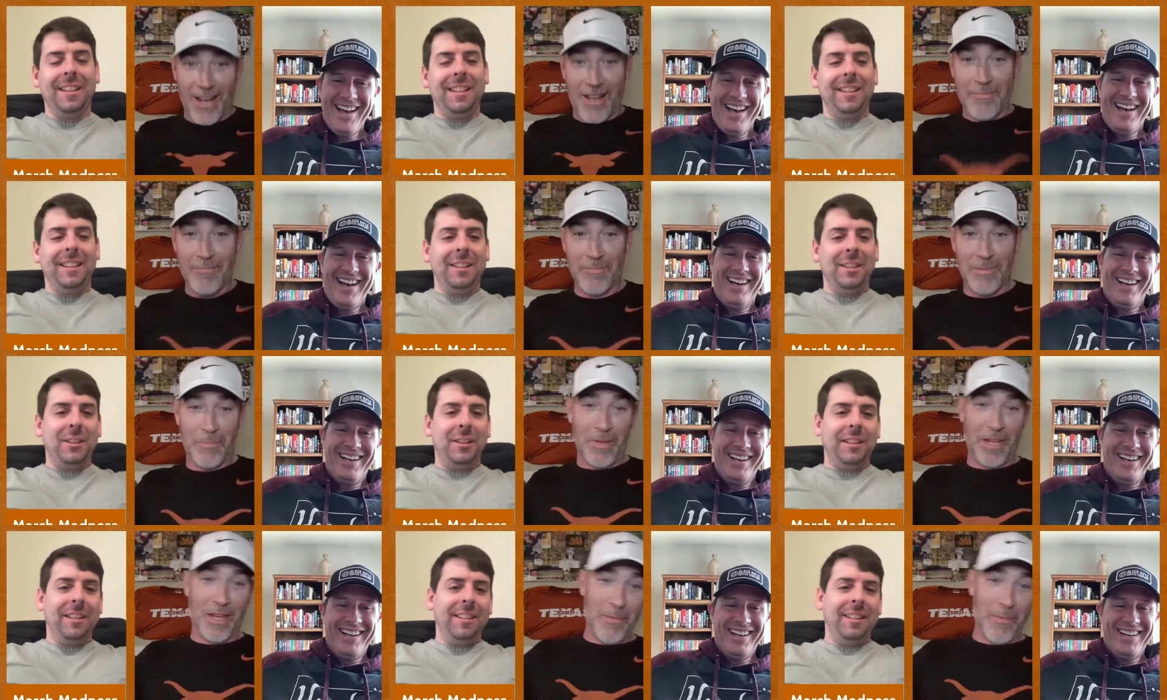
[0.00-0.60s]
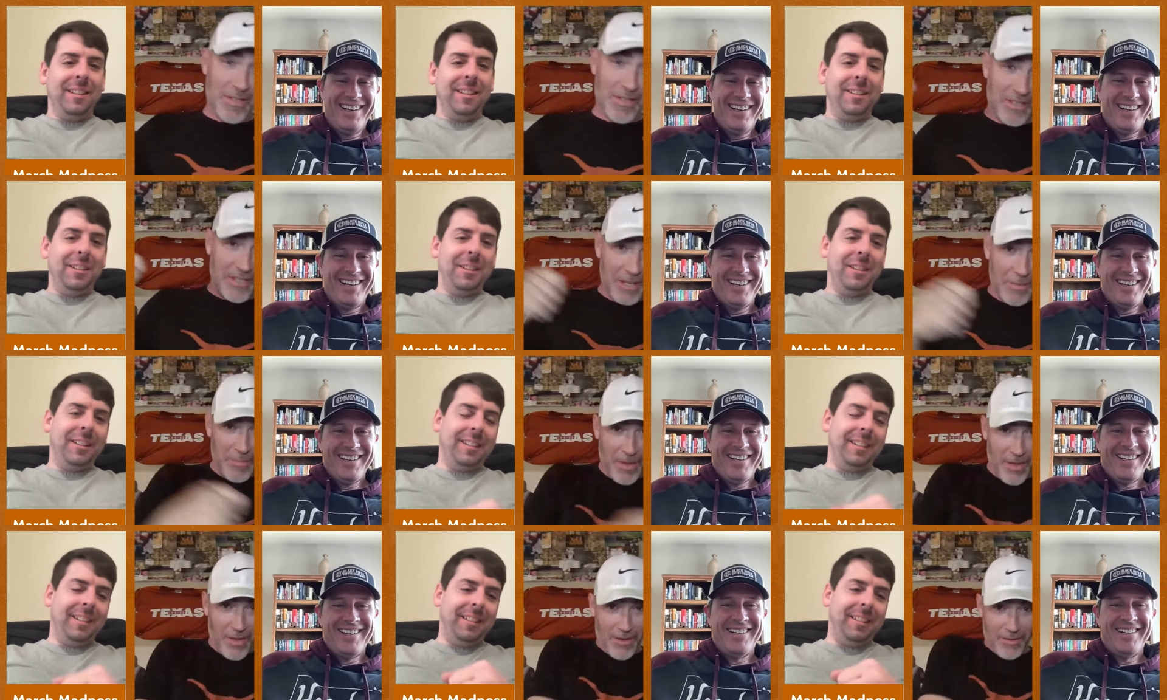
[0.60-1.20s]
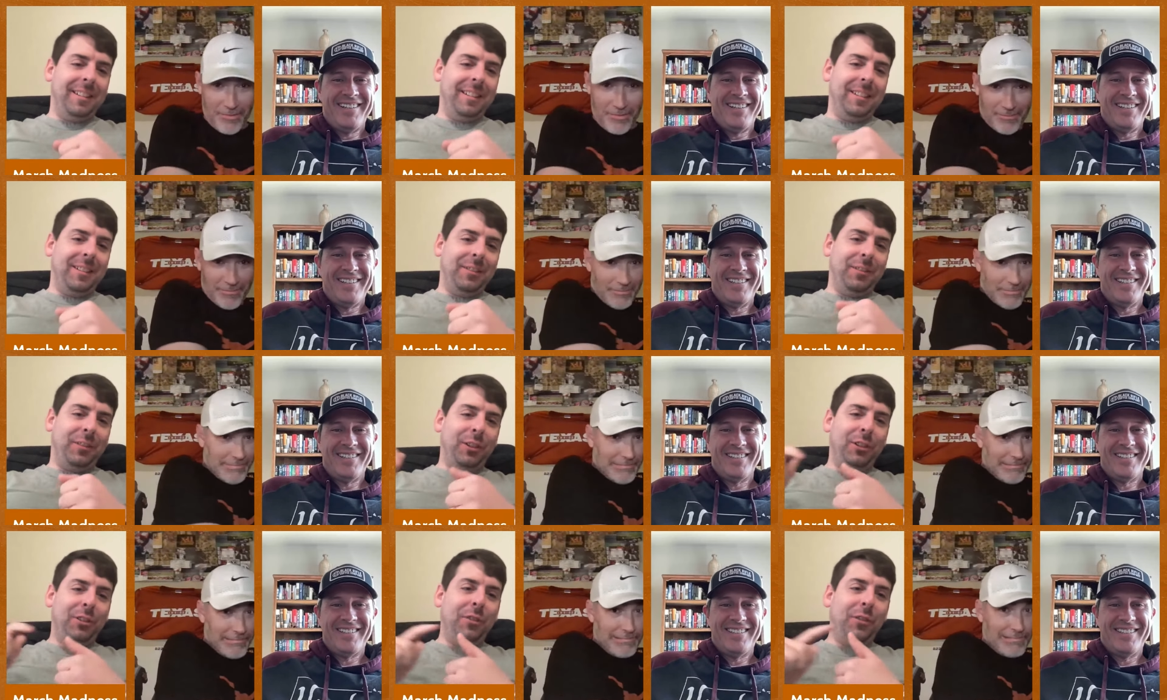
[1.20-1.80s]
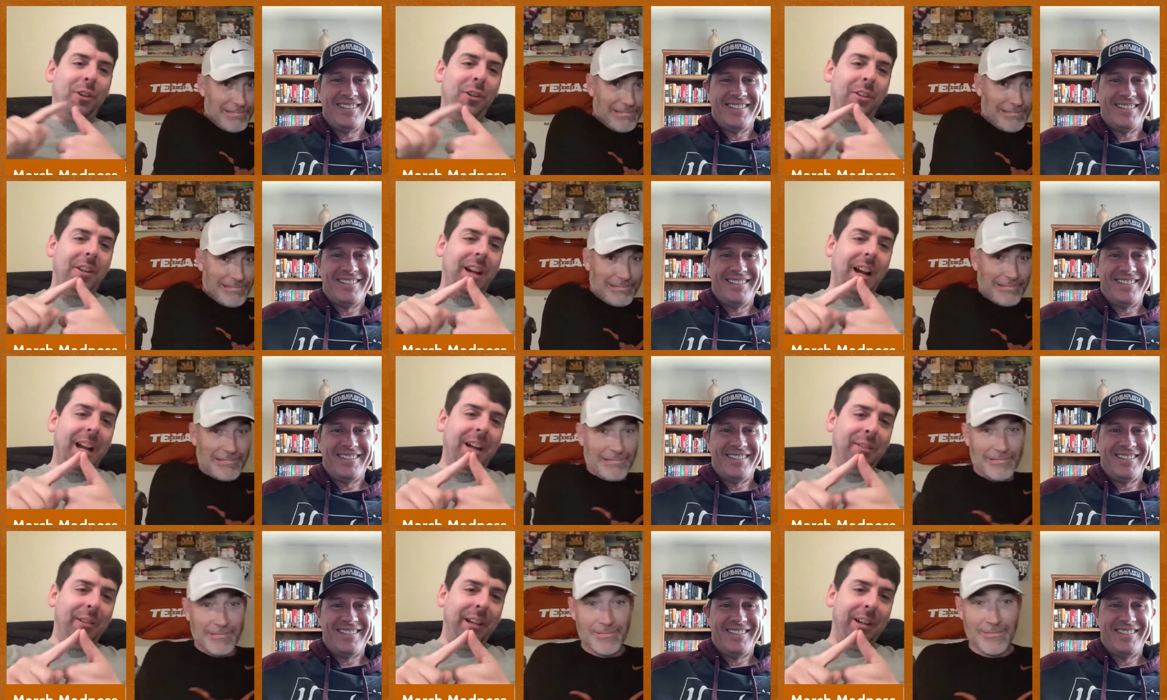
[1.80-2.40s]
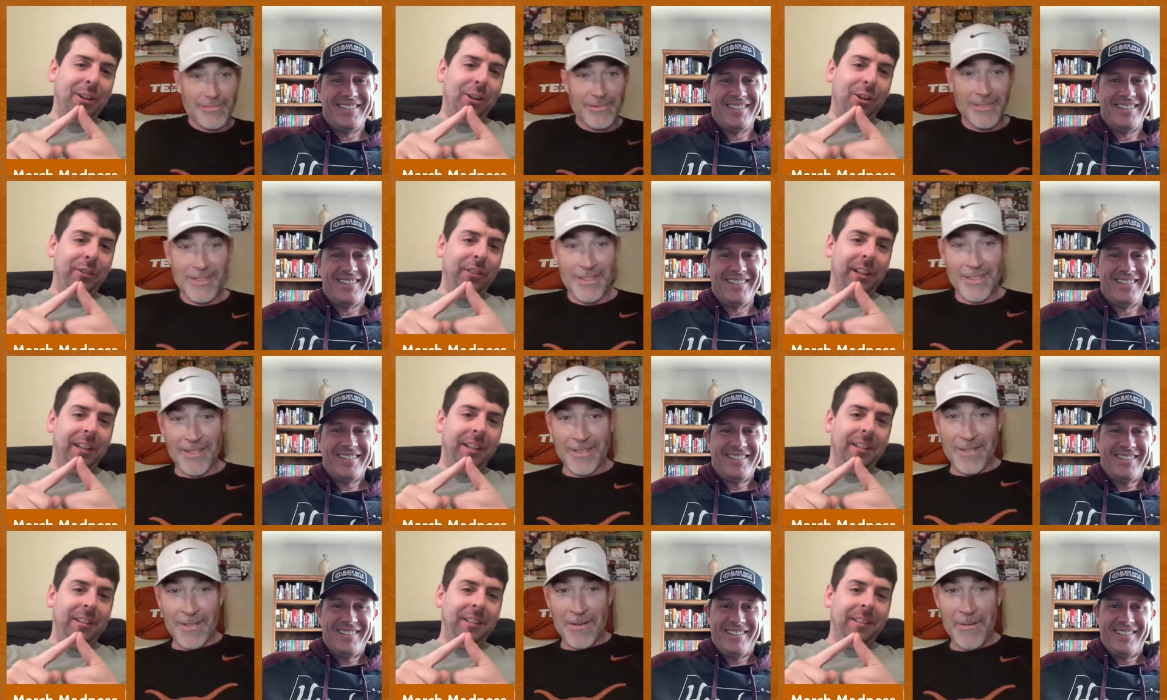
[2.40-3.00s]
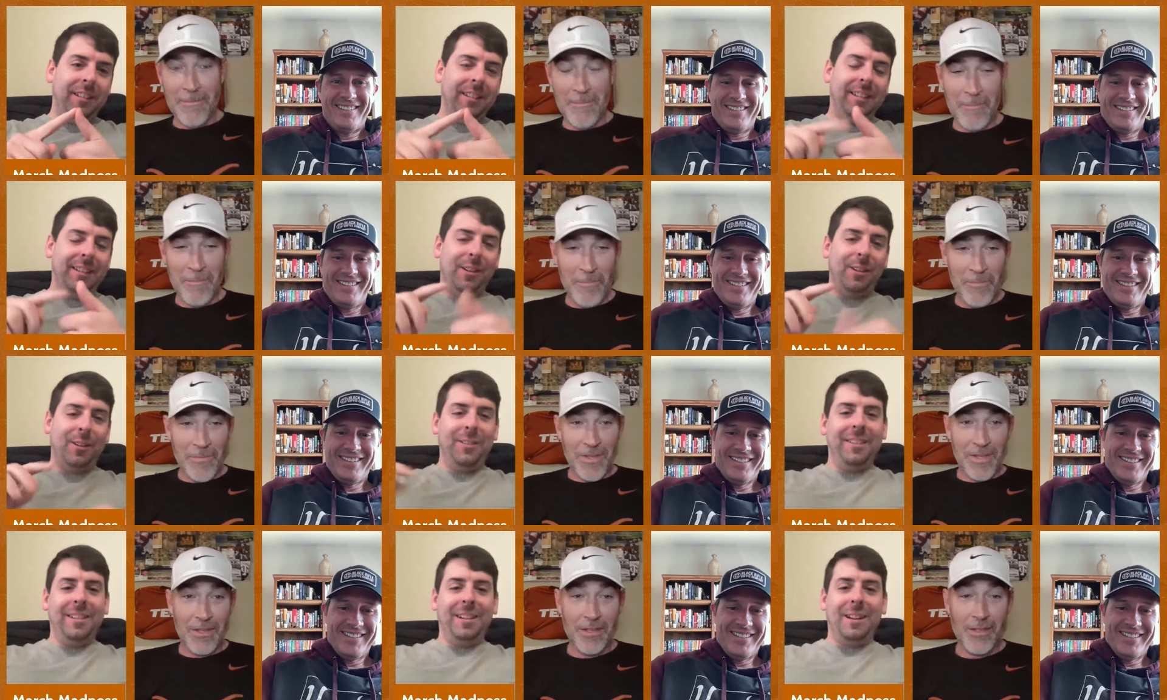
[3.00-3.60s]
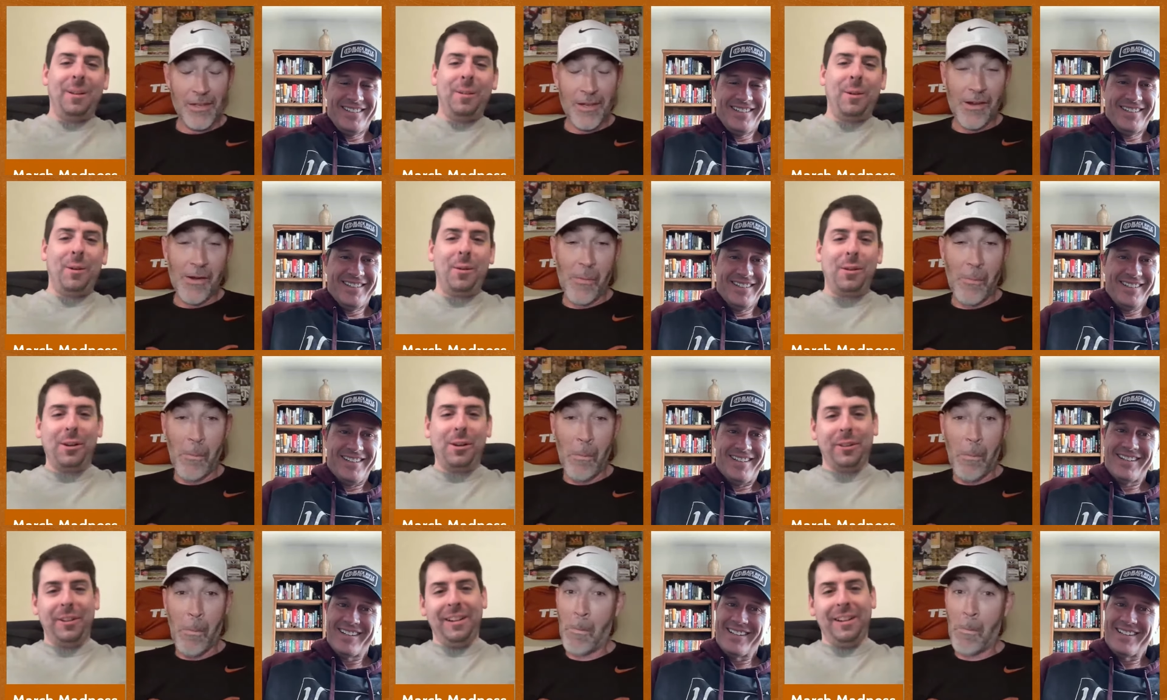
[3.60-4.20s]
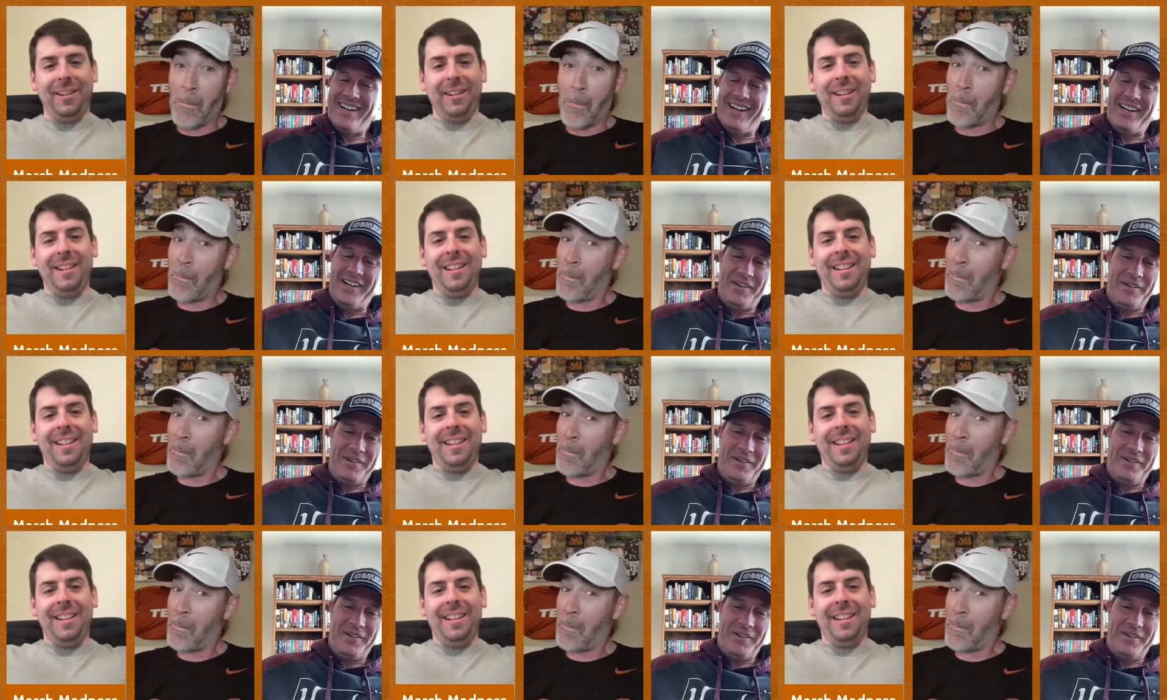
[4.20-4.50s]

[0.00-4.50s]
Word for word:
Speaker 1: um, let me get my seatbelt.
Speaker 2: First of all, Kyrie Irving. No, uh, we won't go there.